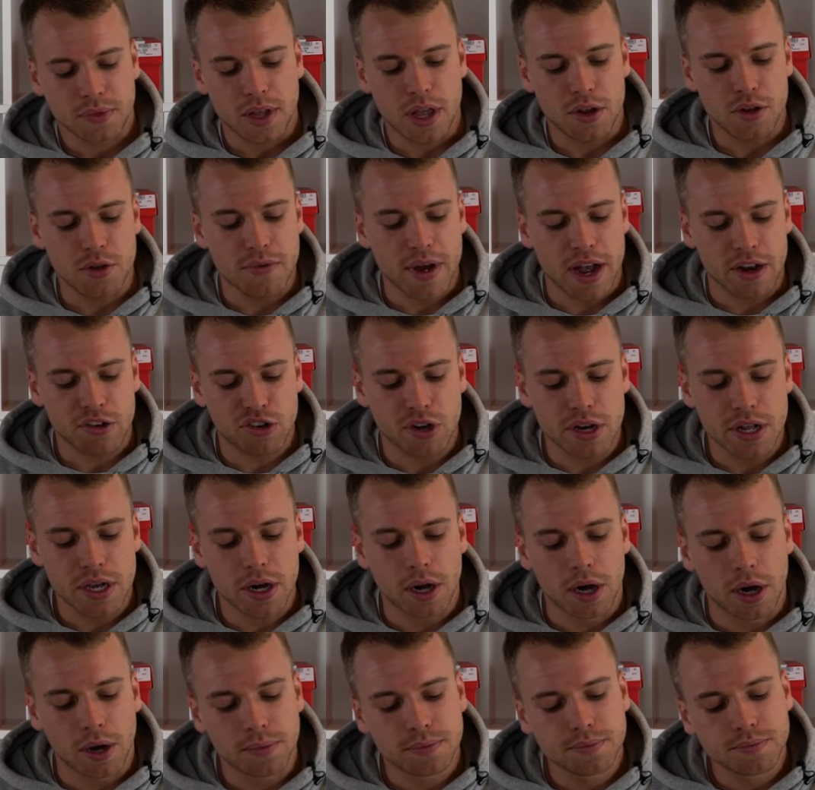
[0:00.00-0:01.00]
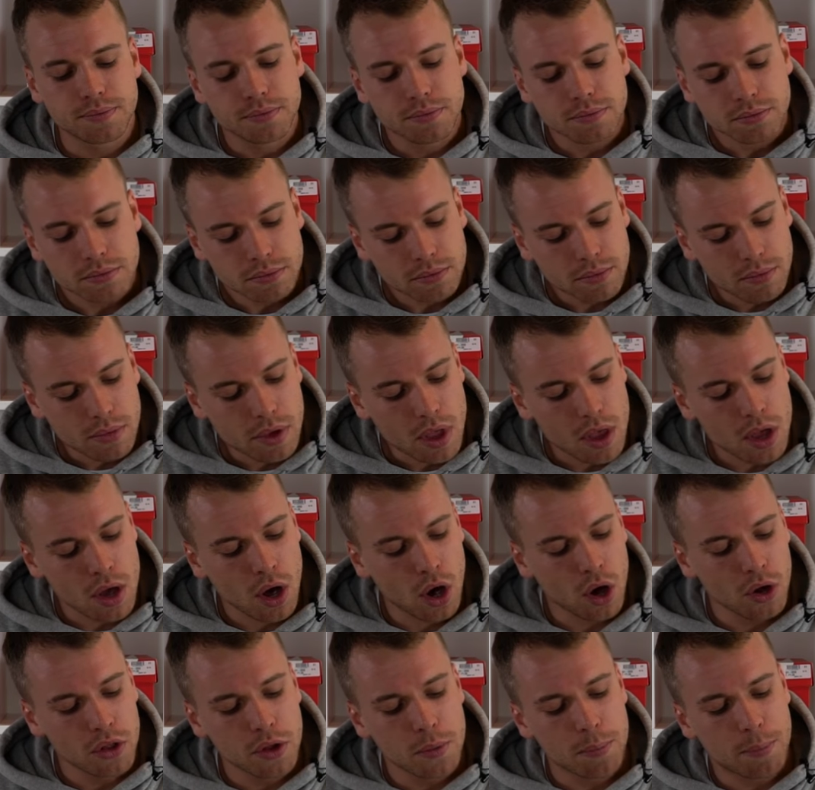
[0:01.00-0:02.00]
And you've actually got
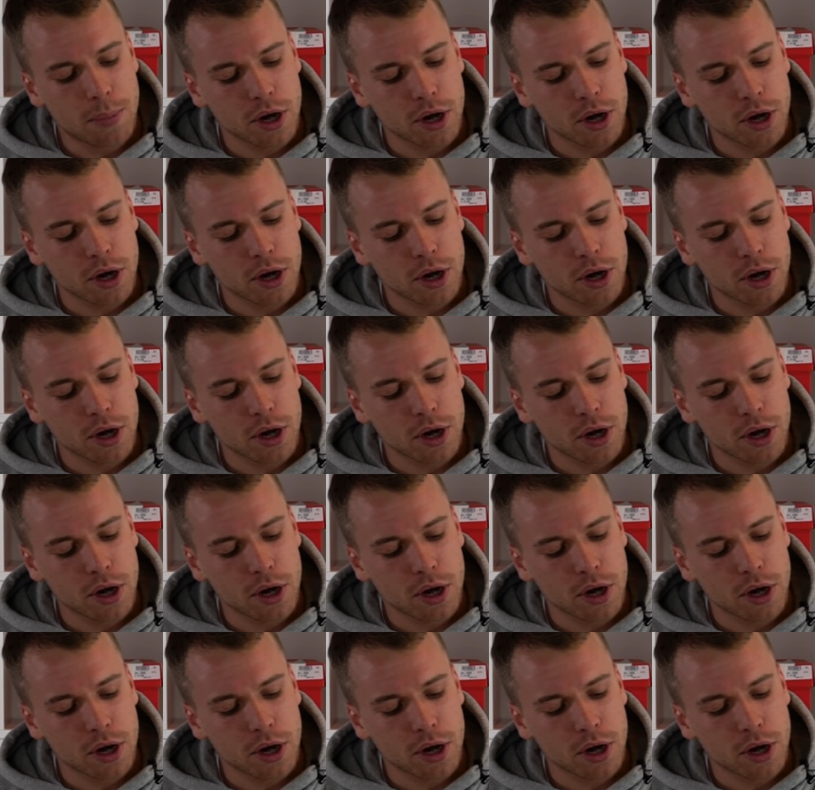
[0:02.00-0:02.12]
on the